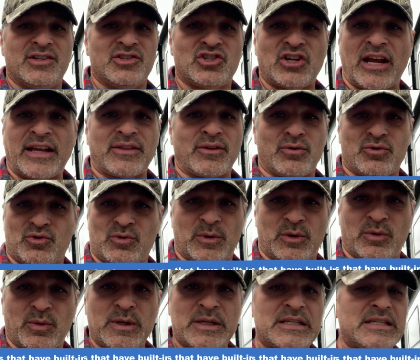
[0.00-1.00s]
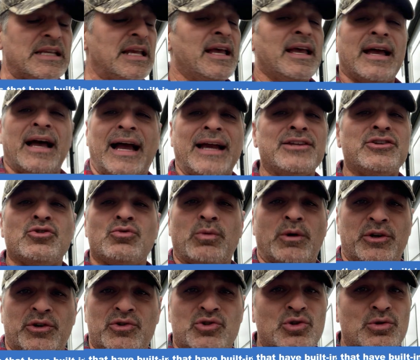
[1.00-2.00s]
inject those with grease. I do
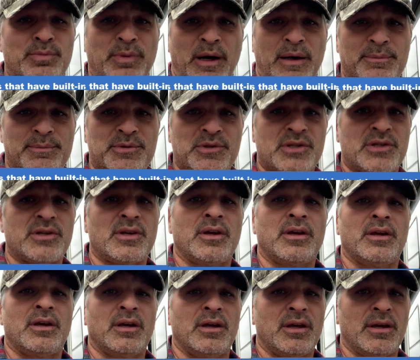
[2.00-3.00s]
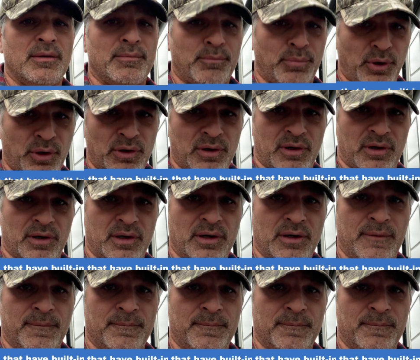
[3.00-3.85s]
one or two pumps per